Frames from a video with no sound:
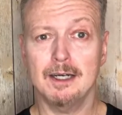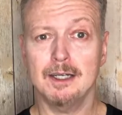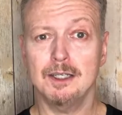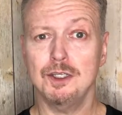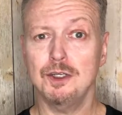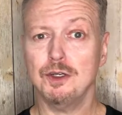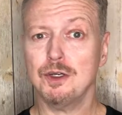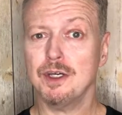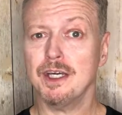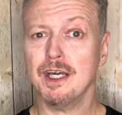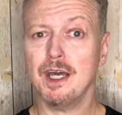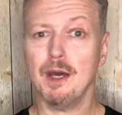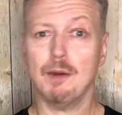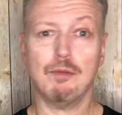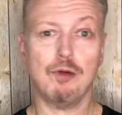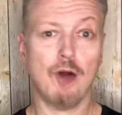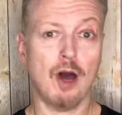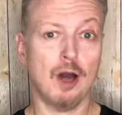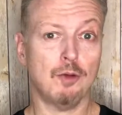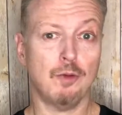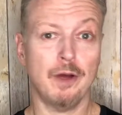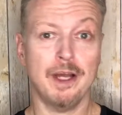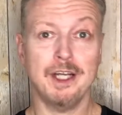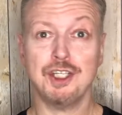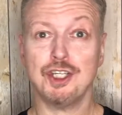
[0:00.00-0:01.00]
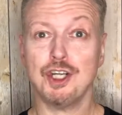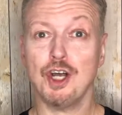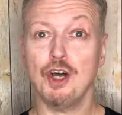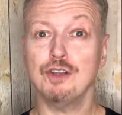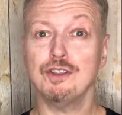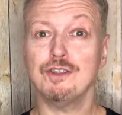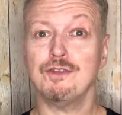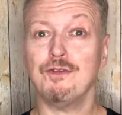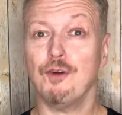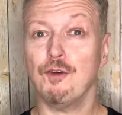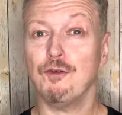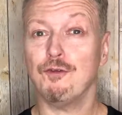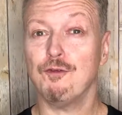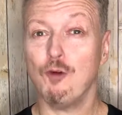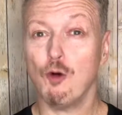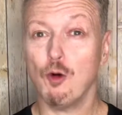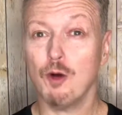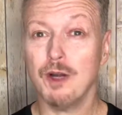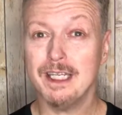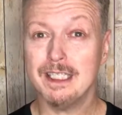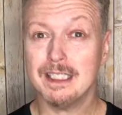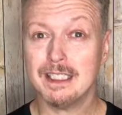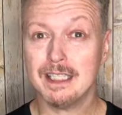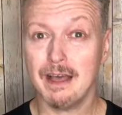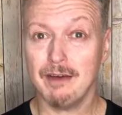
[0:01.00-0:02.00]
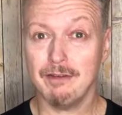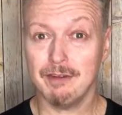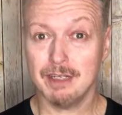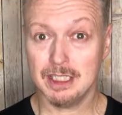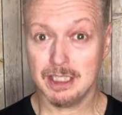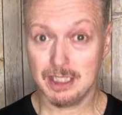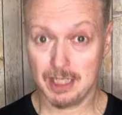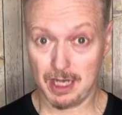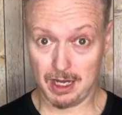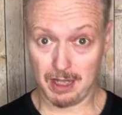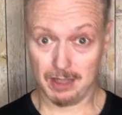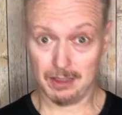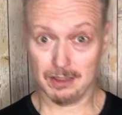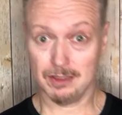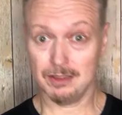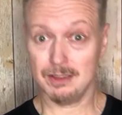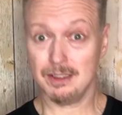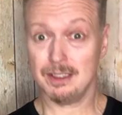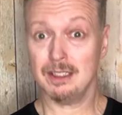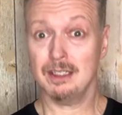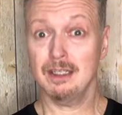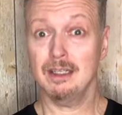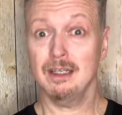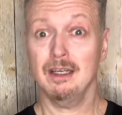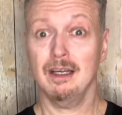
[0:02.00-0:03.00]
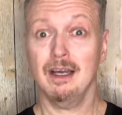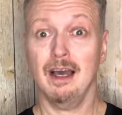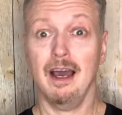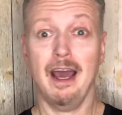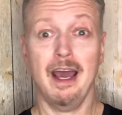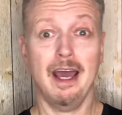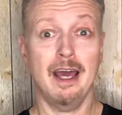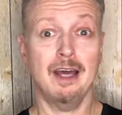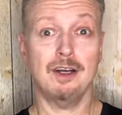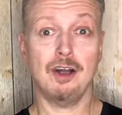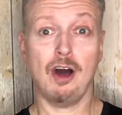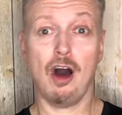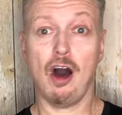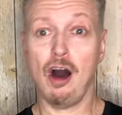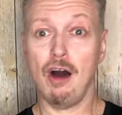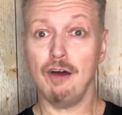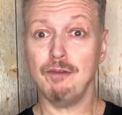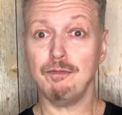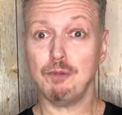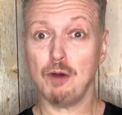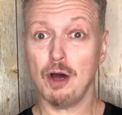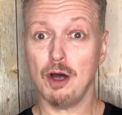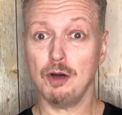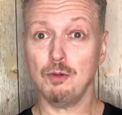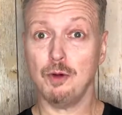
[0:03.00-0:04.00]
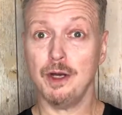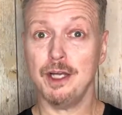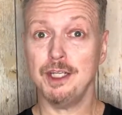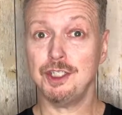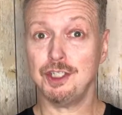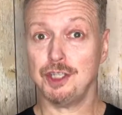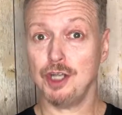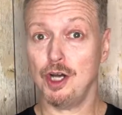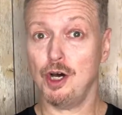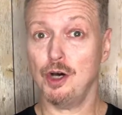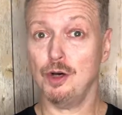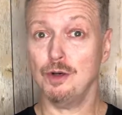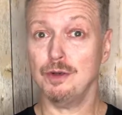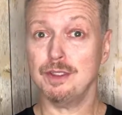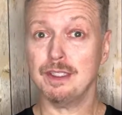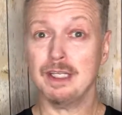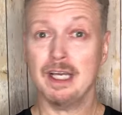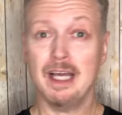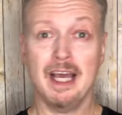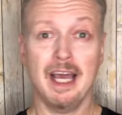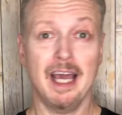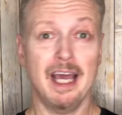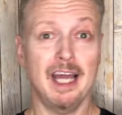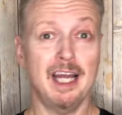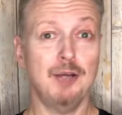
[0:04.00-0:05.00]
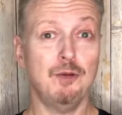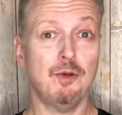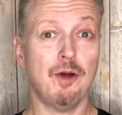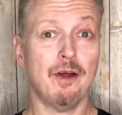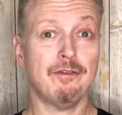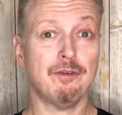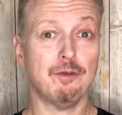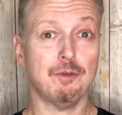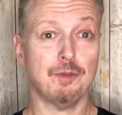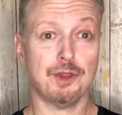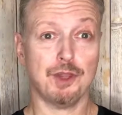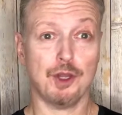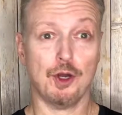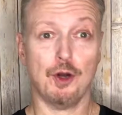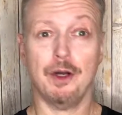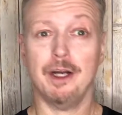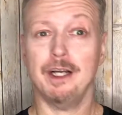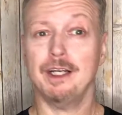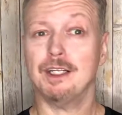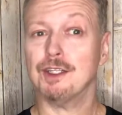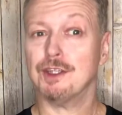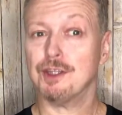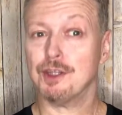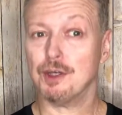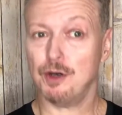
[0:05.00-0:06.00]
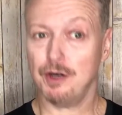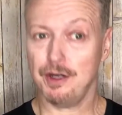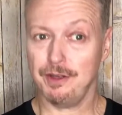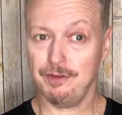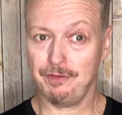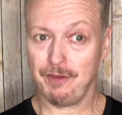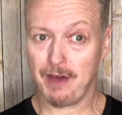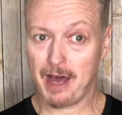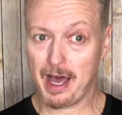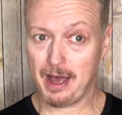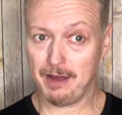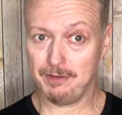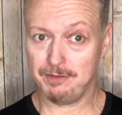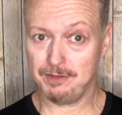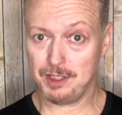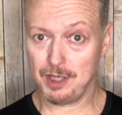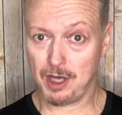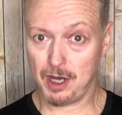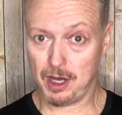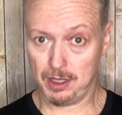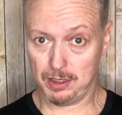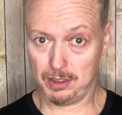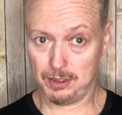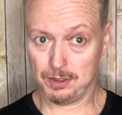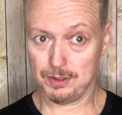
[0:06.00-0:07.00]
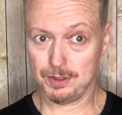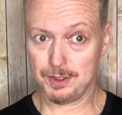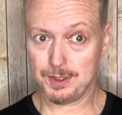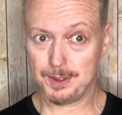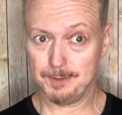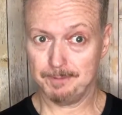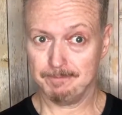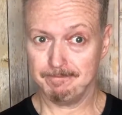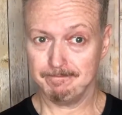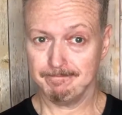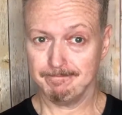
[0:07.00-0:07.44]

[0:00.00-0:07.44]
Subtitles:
you can get Broadway shows for $47 and off-Broadway shows anywhere from $30 to $35.